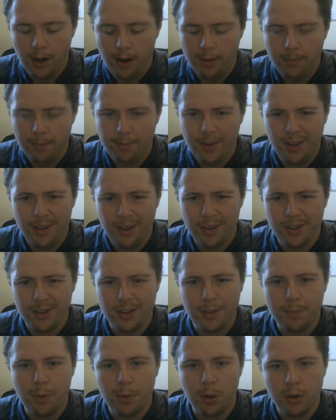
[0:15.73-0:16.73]
failures as
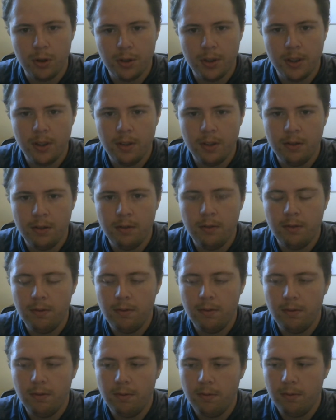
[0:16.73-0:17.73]
a person,
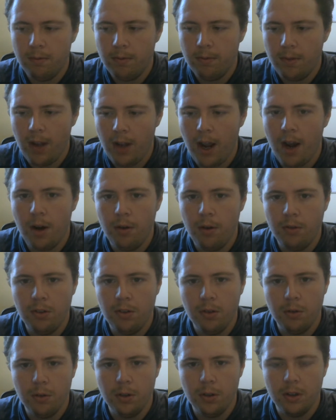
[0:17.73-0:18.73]
how
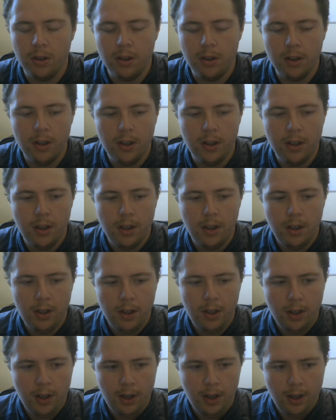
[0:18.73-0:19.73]
your
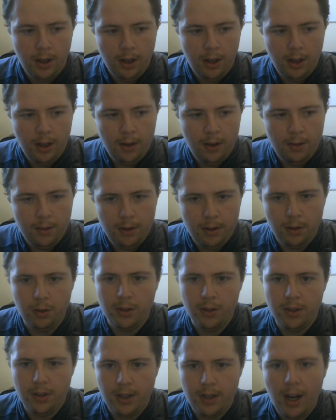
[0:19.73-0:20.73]

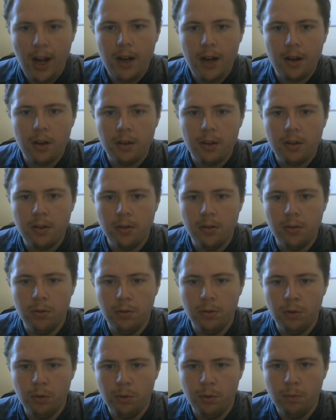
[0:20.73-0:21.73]
desire
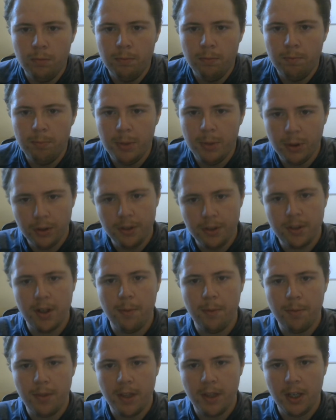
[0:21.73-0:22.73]
to build
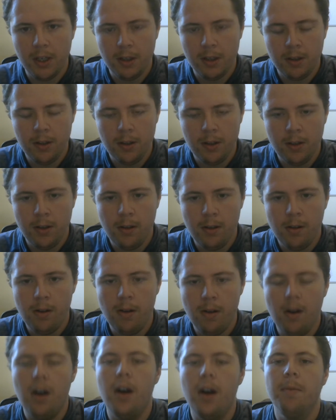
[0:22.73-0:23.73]
something
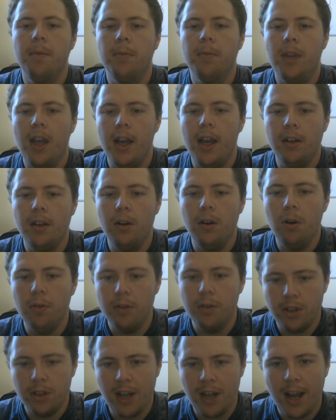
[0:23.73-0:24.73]
can
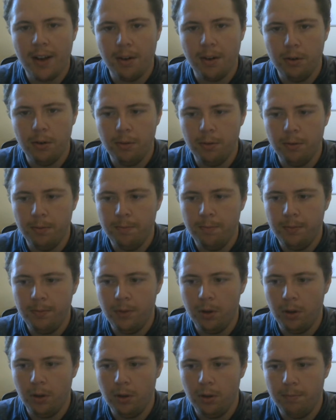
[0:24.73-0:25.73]
overshadow
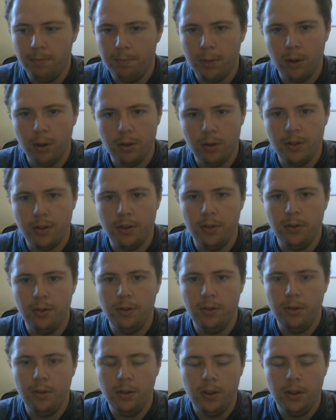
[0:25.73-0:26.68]
your own personal